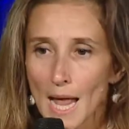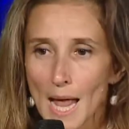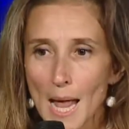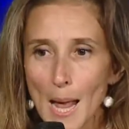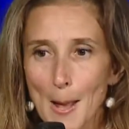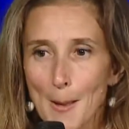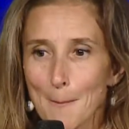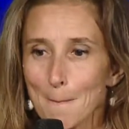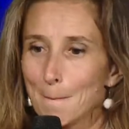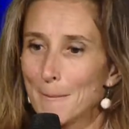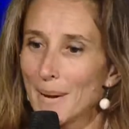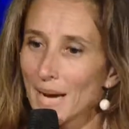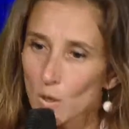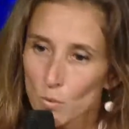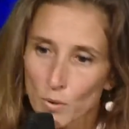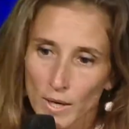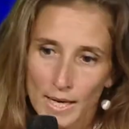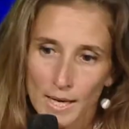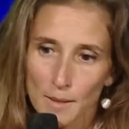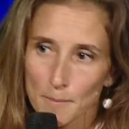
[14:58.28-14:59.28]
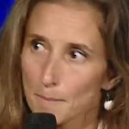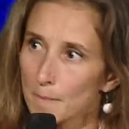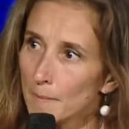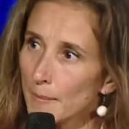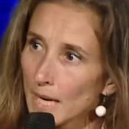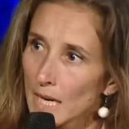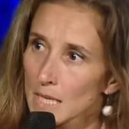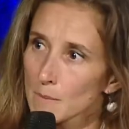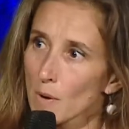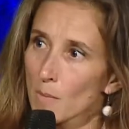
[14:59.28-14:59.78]
stick to my objectives
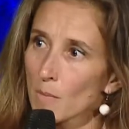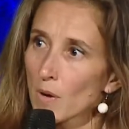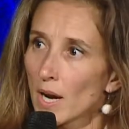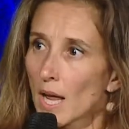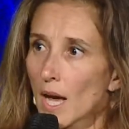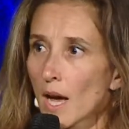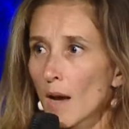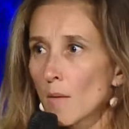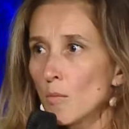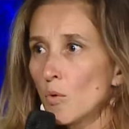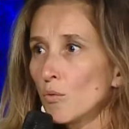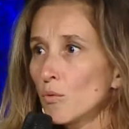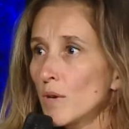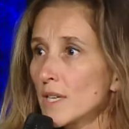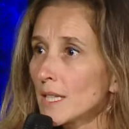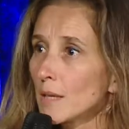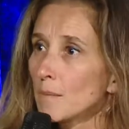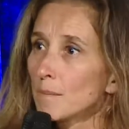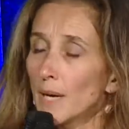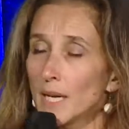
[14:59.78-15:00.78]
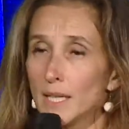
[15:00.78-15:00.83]
and sell my products.